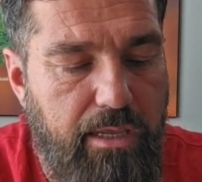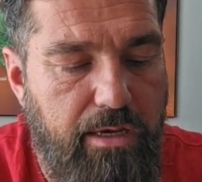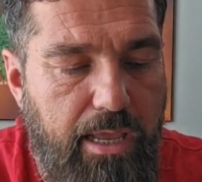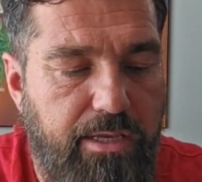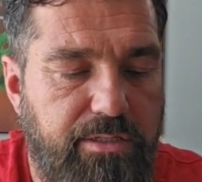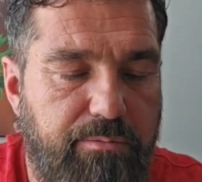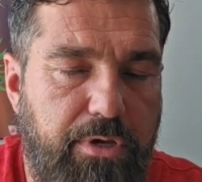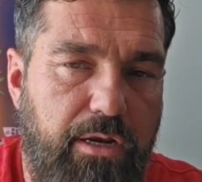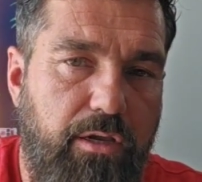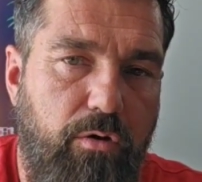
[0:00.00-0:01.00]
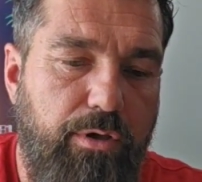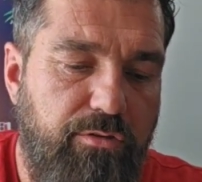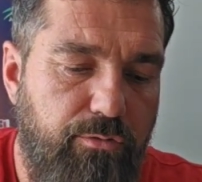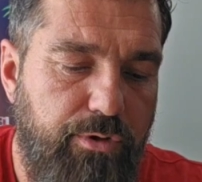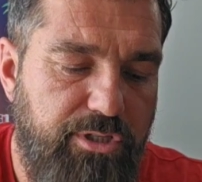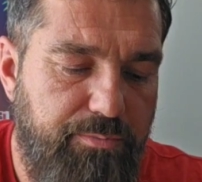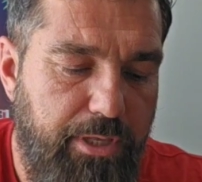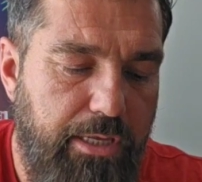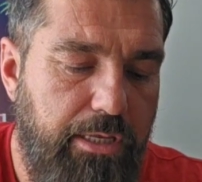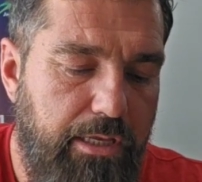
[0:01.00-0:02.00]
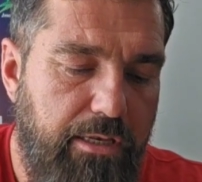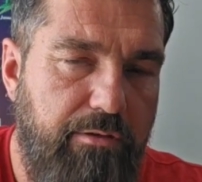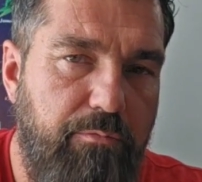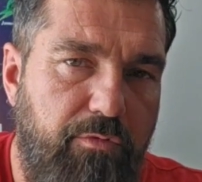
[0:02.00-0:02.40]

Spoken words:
and as I'm kind of going through explaining it,